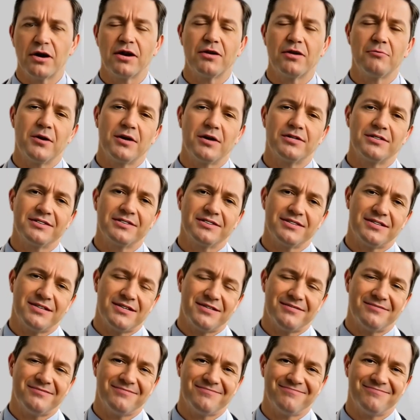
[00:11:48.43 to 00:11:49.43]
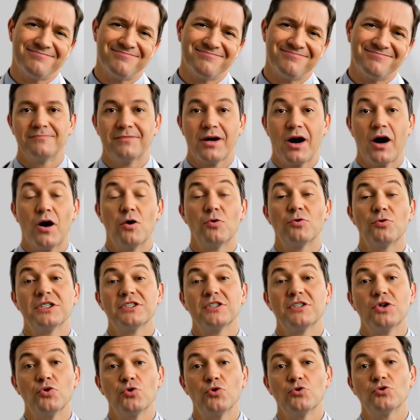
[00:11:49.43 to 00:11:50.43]
you strengthen your glutes and
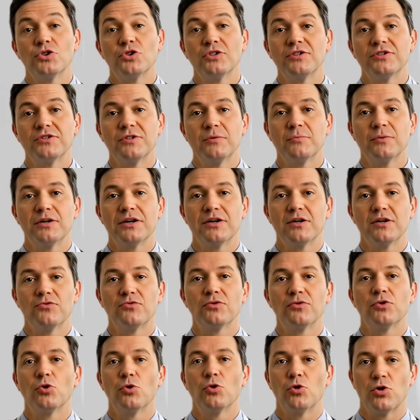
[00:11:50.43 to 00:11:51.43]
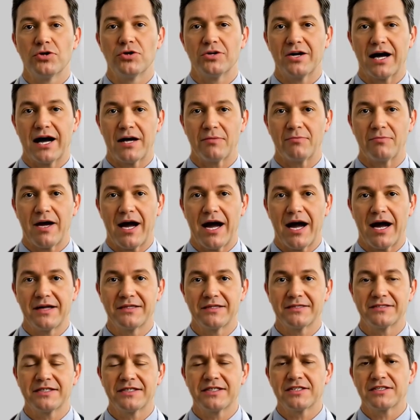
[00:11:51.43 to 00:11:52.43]
thighs while improving balance.
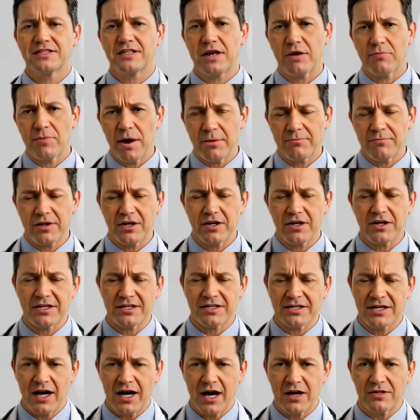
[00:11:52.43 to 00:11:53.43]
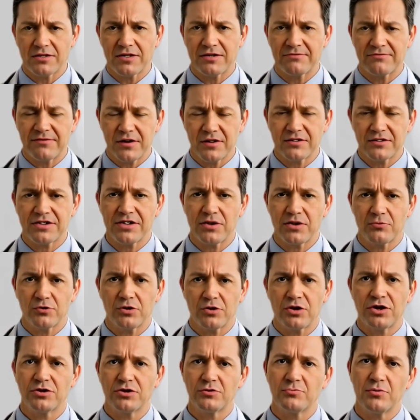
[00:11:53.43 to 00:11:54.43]
Resistance bands can be added
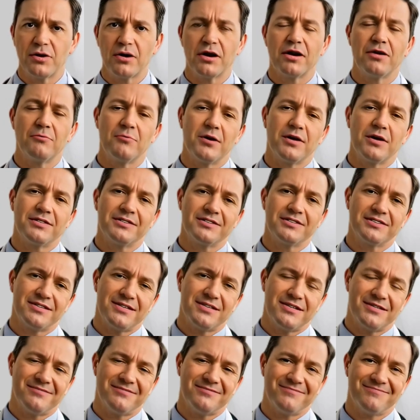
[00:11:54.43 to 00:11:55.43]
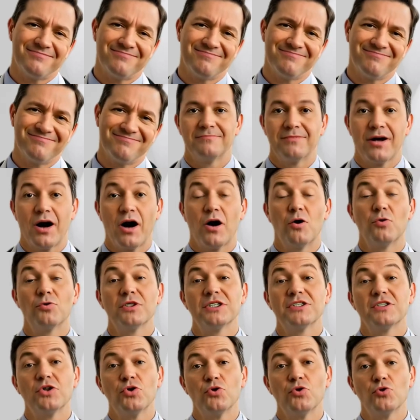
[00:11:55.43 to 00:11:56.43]
to many of these exercises to
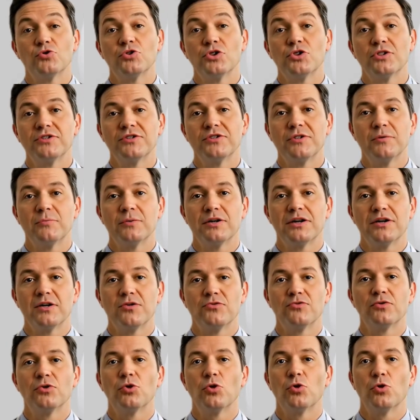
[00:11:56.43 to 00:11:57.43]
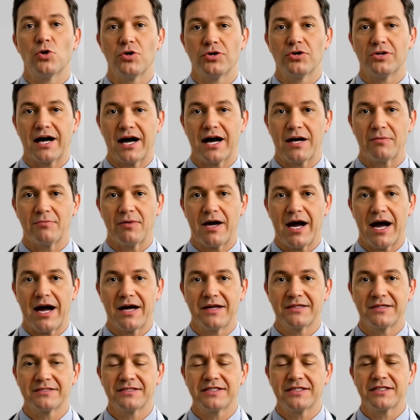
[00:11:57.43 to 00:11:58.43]
increase strength safely.
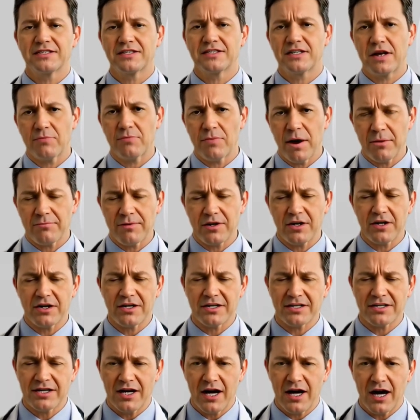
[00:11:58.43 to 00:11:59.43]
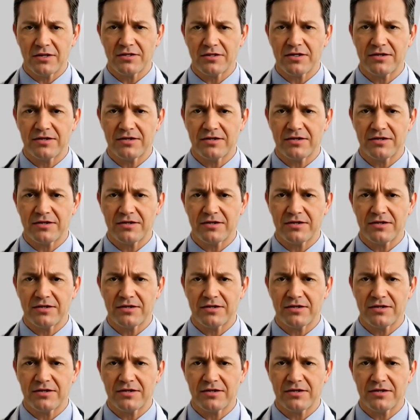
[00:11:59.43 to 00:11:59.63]
The key is to focus on